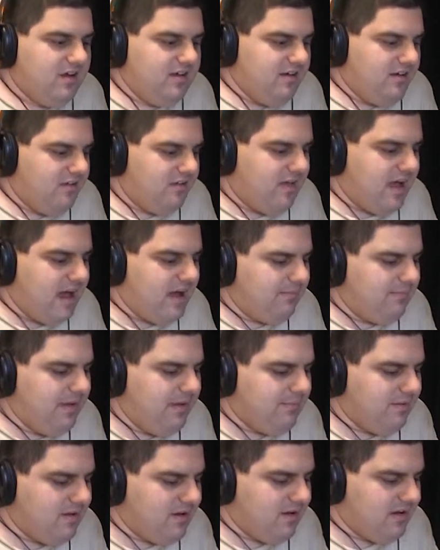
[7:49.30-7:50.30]
and a lot of
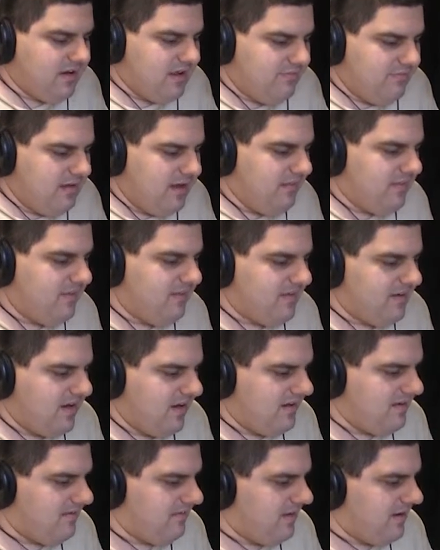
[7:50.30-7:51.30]
people are going to compare him to
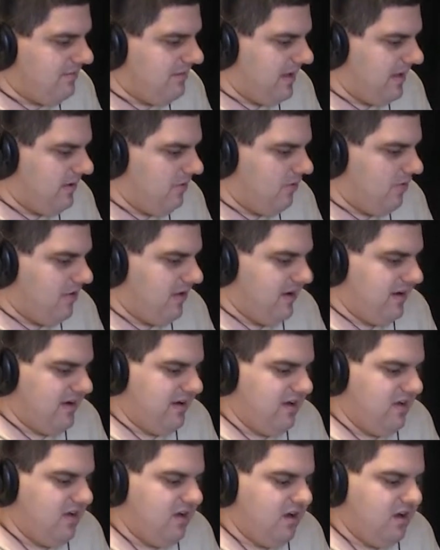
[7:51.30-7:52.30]
Sean Shred of Lake
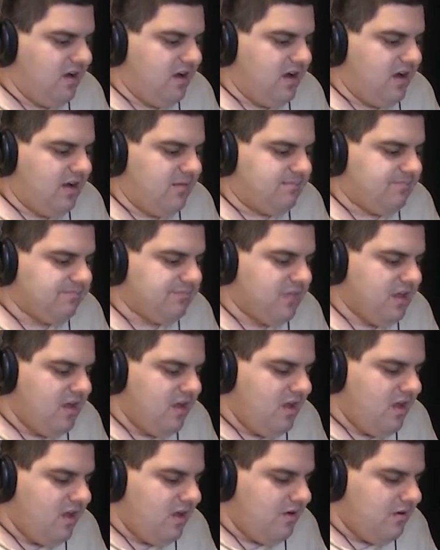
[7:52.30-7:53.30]
Orion. Um,
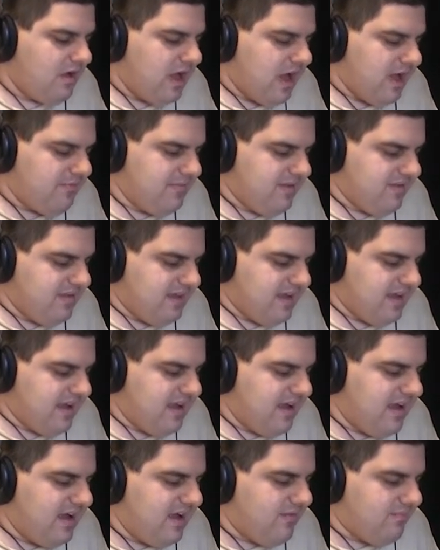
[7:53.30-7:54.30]
I mean,
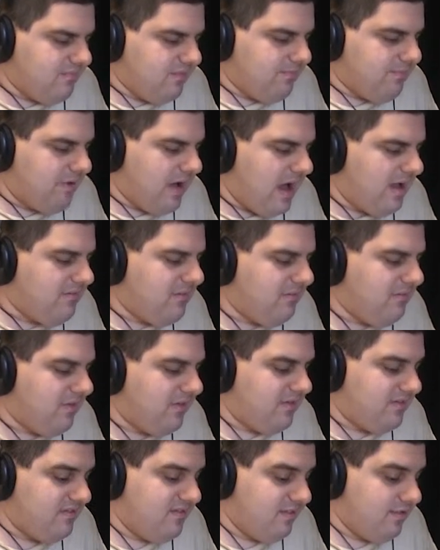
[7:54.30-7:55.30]
like the problem
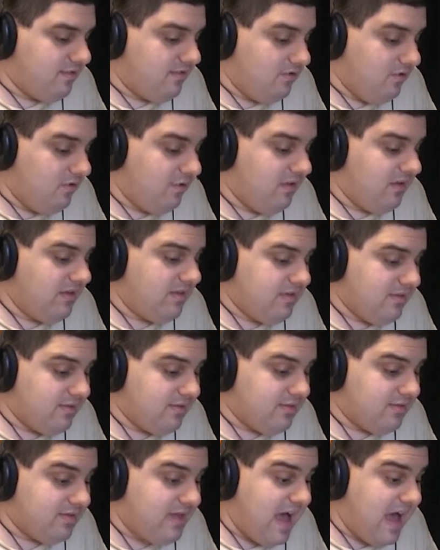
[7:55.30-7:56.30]
with Zazula is
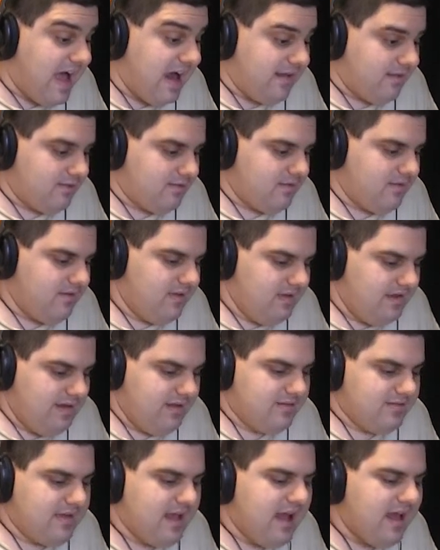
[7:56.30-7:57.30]
his size.
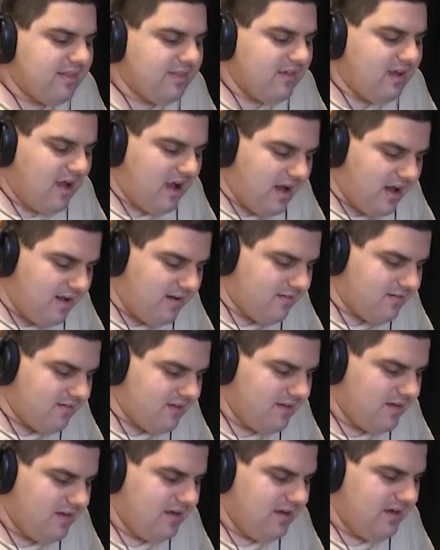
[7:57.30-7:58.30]
He's got the
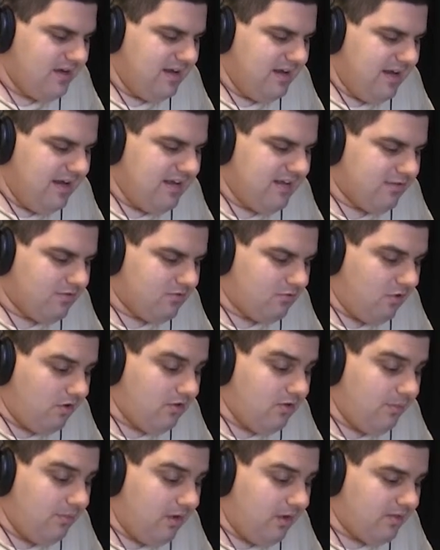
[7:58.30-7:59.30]
heart. He can
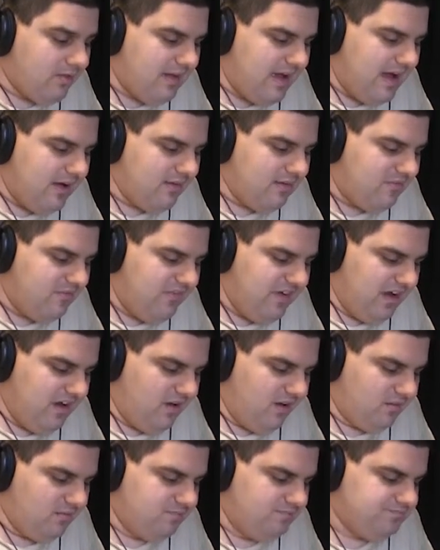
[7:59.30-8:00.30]
throw the ball down the
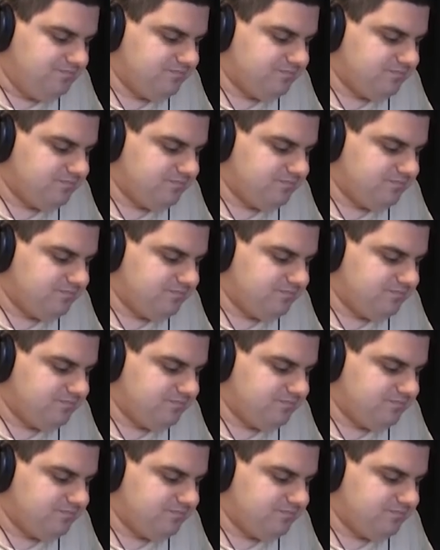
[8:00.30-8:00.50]
field,